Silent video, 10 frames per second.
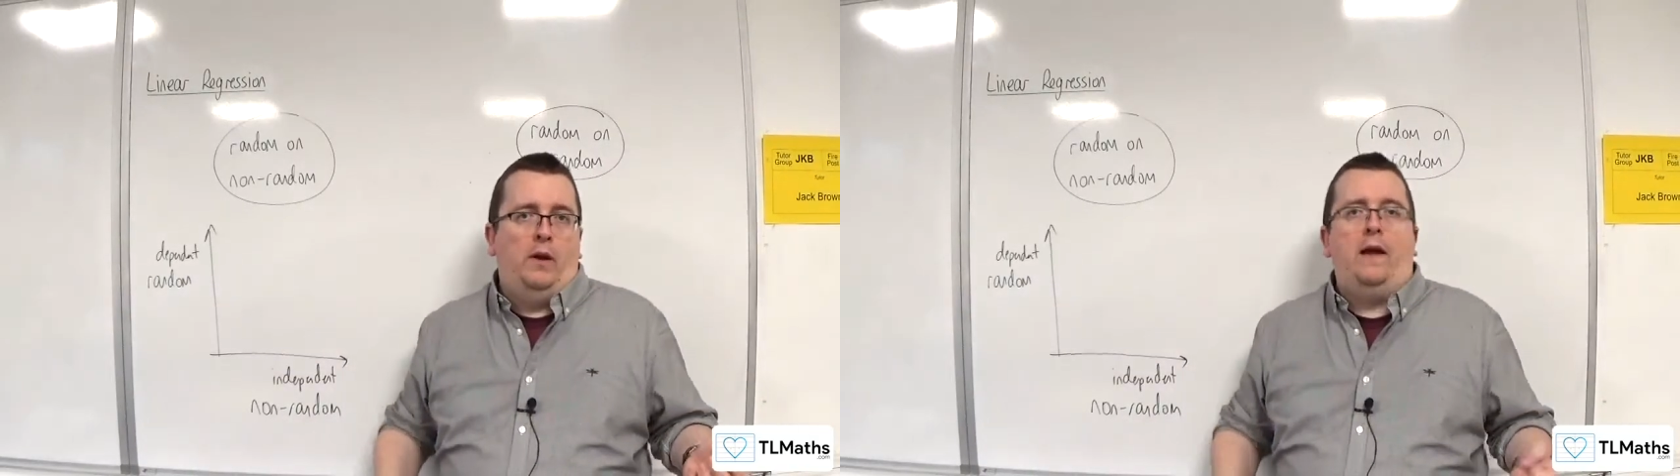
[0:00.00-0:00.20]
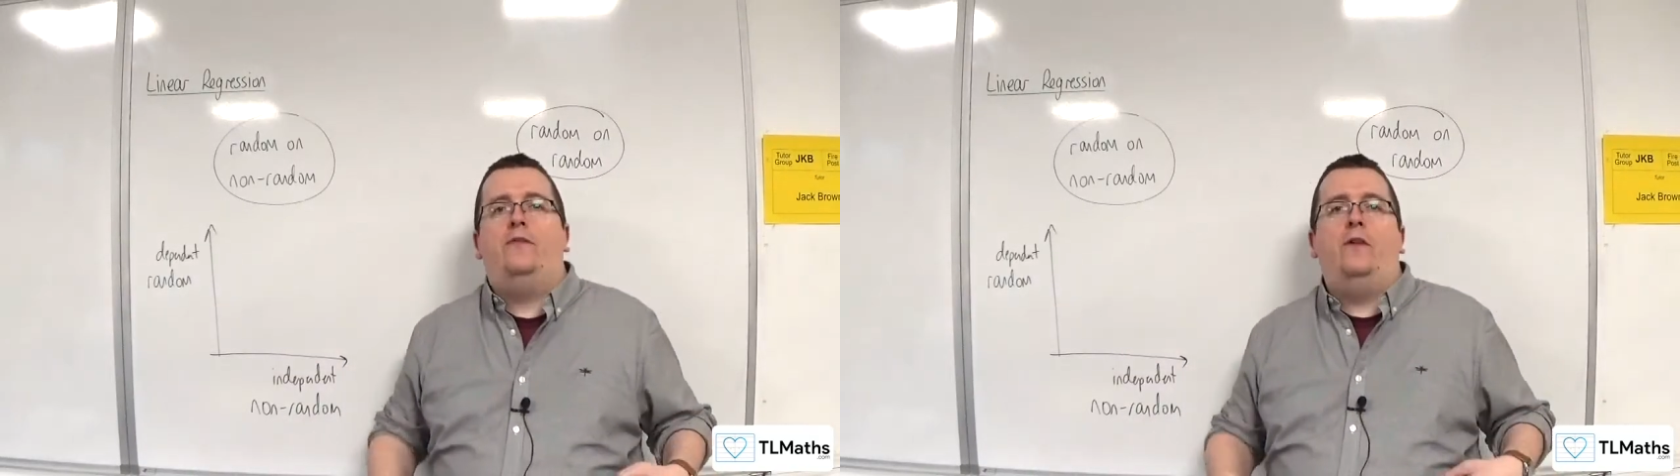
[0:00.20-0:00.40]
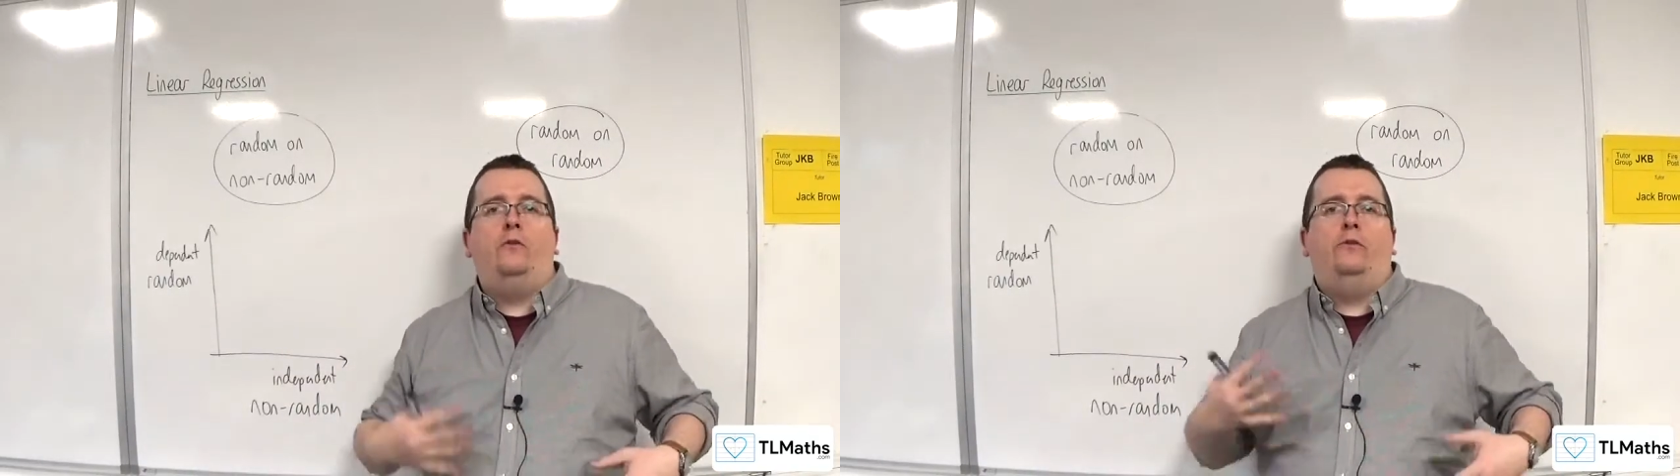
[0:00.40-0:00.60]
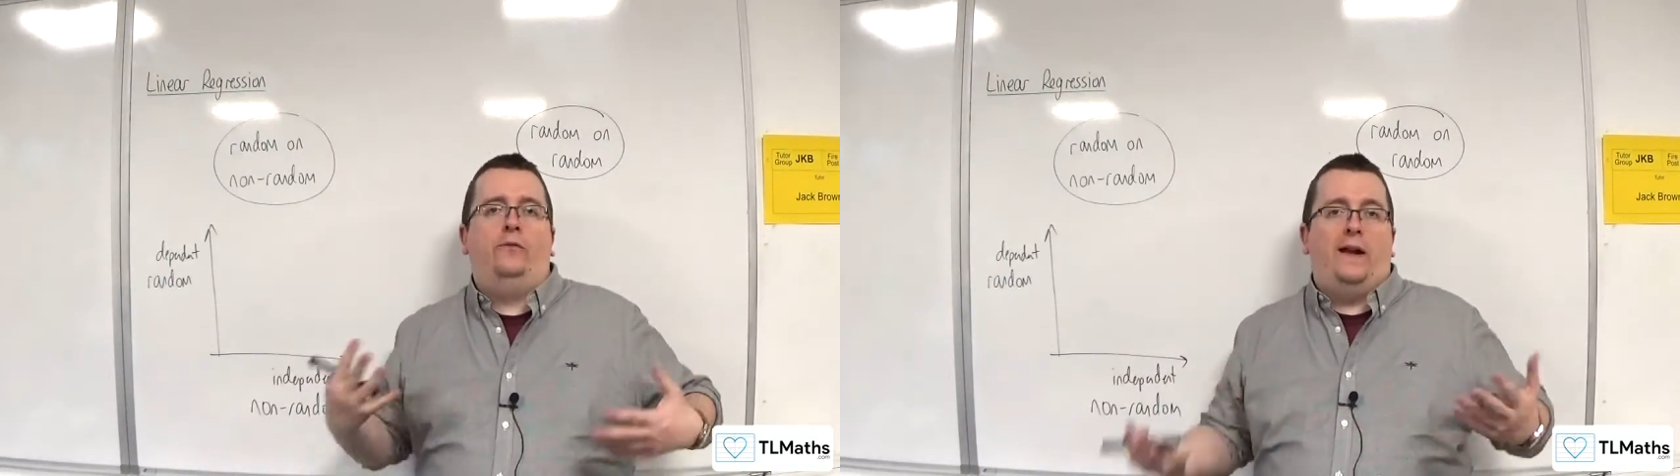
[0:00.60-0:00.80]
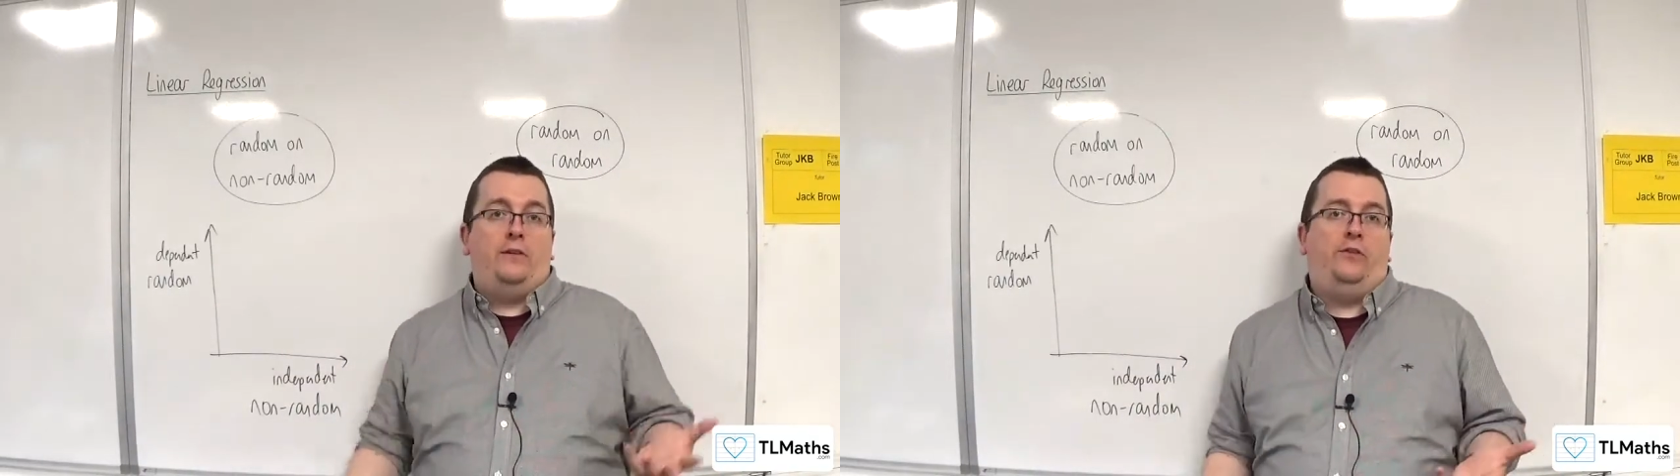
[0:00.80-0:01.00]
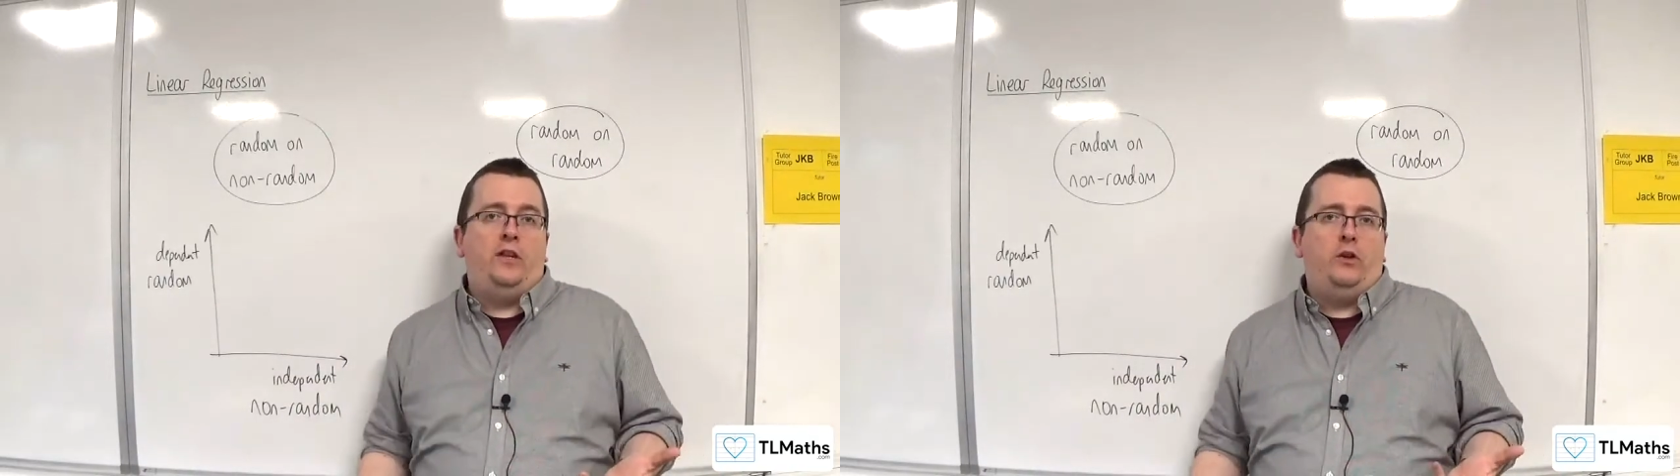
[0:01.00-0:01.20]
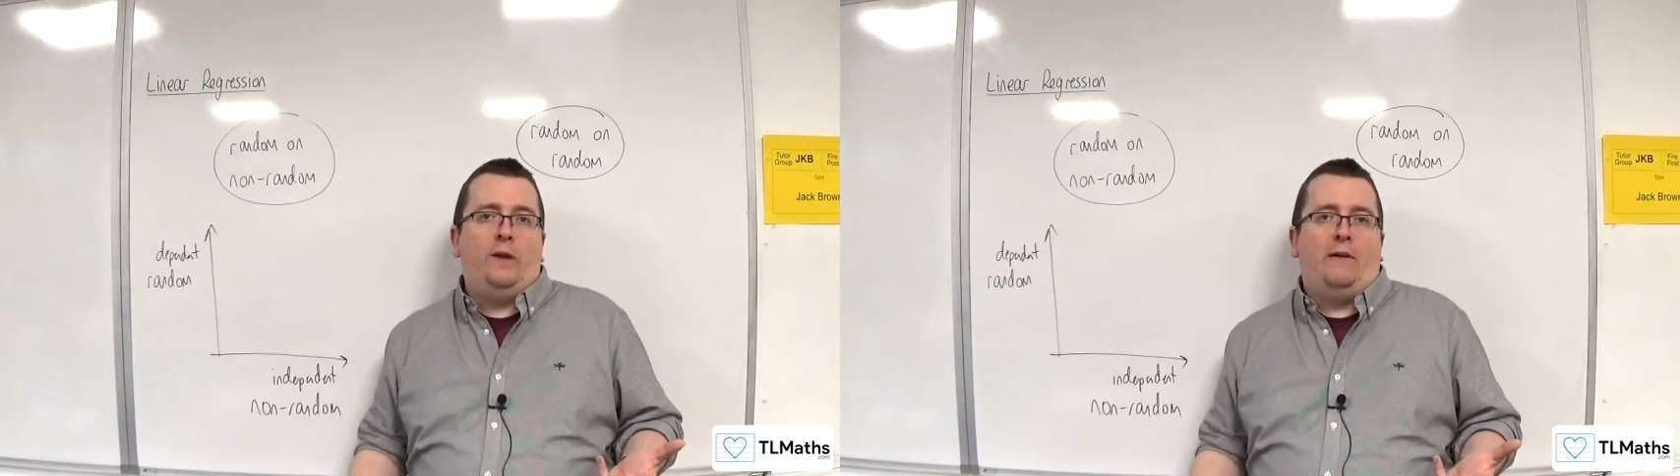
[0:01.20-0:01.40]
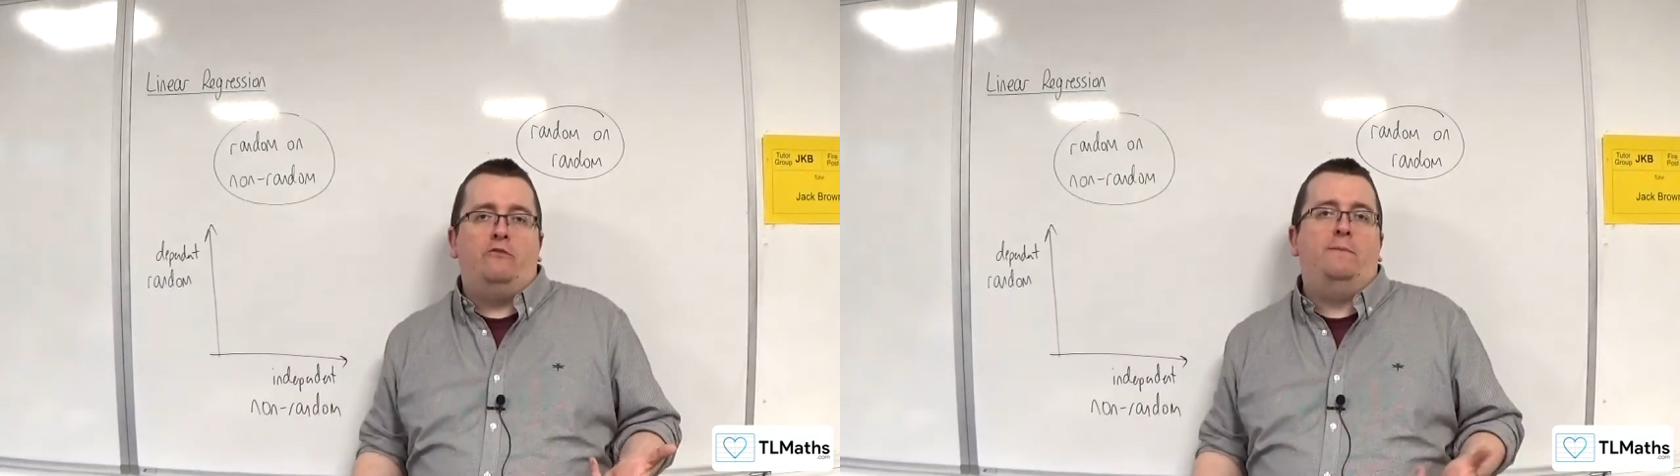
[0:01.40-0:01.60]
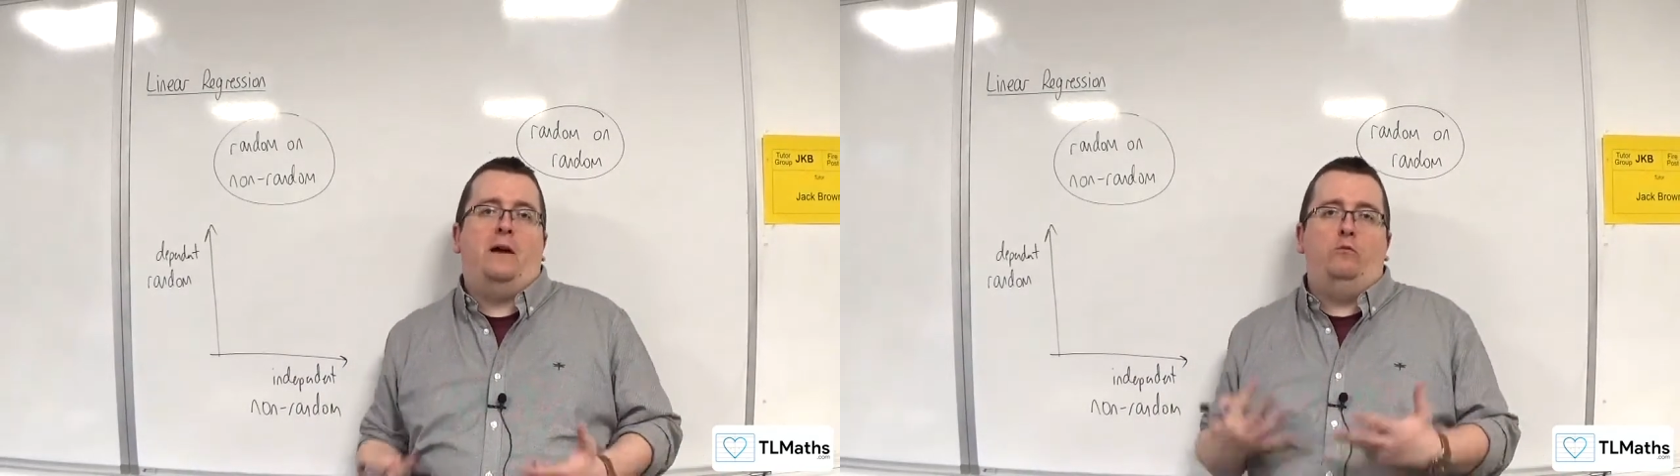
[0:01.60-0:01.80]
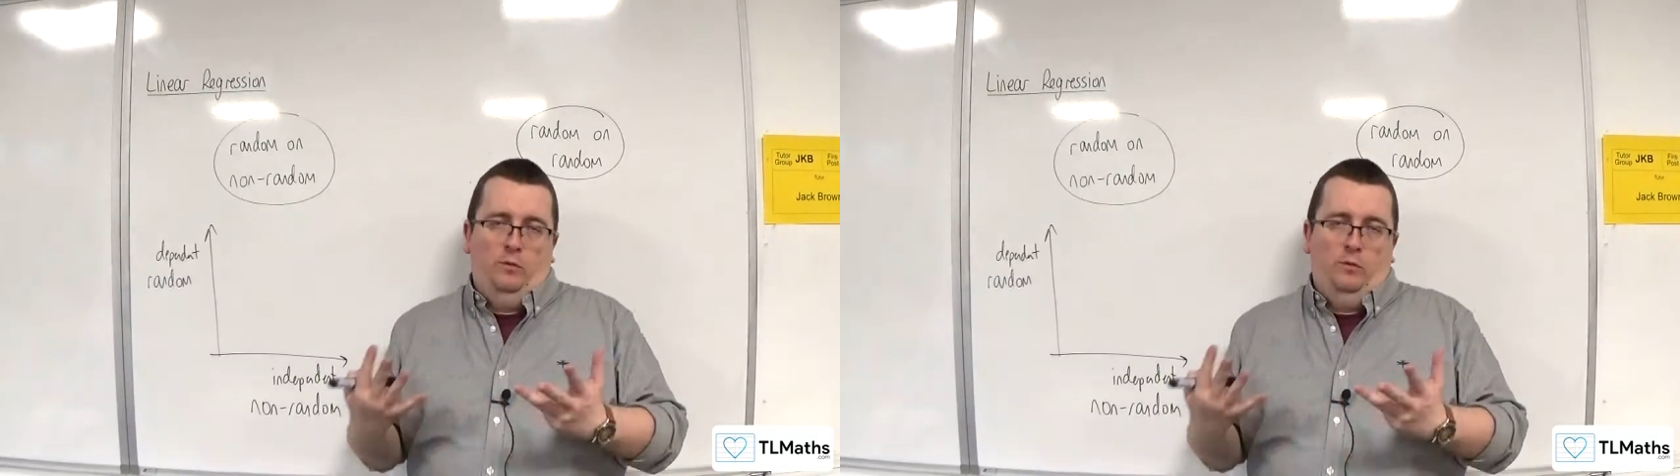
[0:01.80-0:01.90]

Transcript: and those values that you get from that